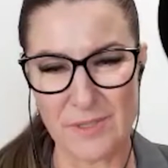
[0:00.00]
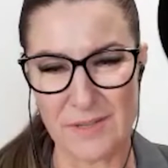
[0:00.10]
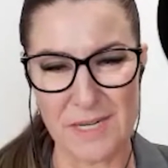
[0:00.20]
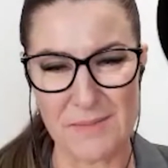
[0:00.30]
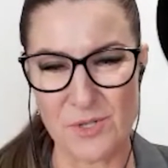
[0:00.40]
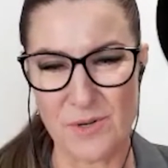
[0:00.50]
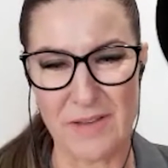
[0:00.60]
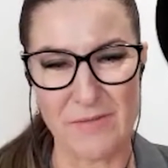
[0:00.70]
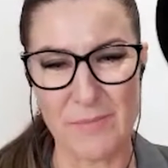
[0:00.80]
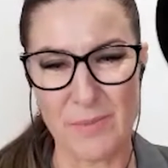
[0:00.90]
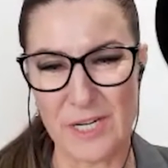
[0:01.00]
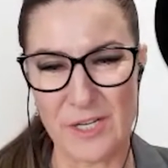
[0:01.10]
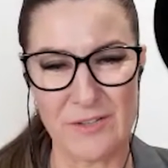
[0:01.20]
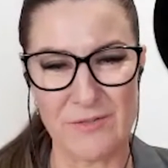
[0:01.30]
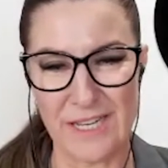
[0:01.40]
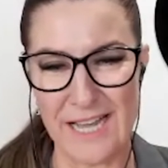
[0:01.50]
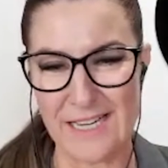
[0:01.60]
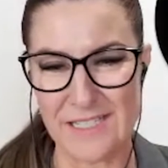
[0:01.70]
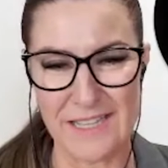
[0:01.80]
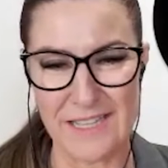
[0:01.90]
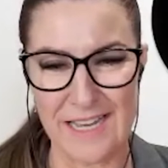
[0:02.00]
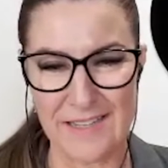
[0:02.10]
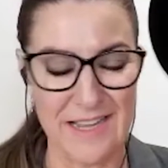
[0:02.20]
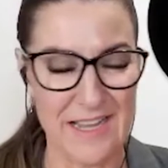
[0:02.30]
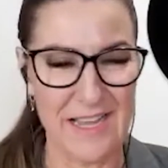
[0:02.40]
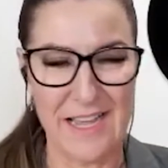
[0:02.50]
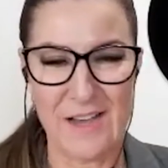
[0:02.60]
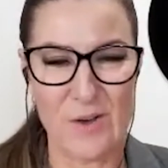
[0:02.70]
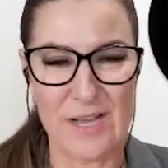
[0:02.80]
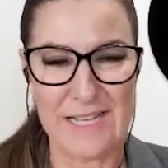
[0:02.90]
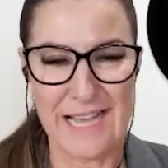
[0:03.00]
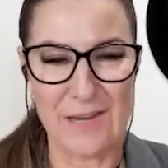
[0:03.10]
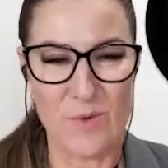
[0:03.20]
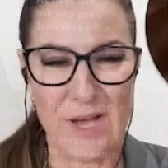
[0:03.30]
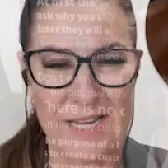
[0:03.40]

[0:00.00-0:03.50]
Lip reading: I'm sure everybody can relate to that, or has had one